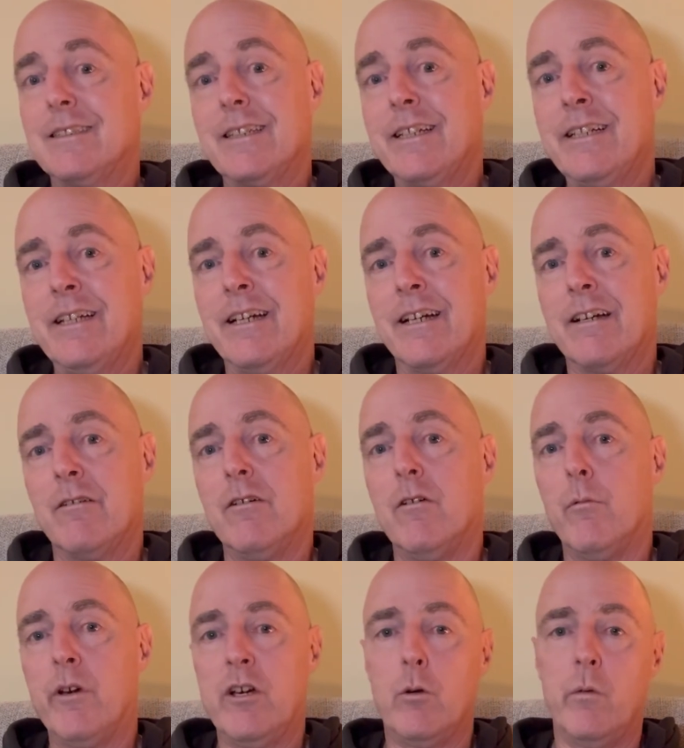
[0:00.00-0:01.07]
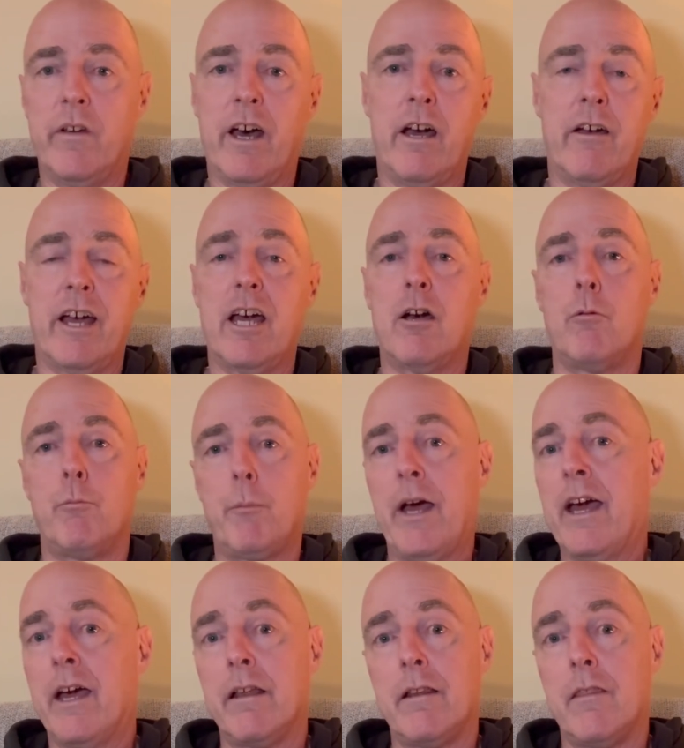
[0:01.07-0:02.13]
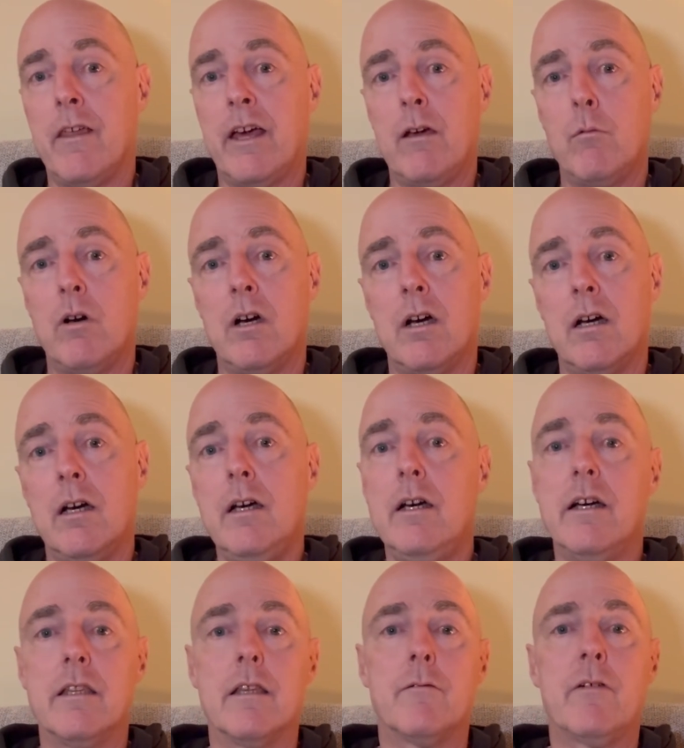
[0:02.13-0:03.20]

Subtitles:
You know, we all know how bad they were, and the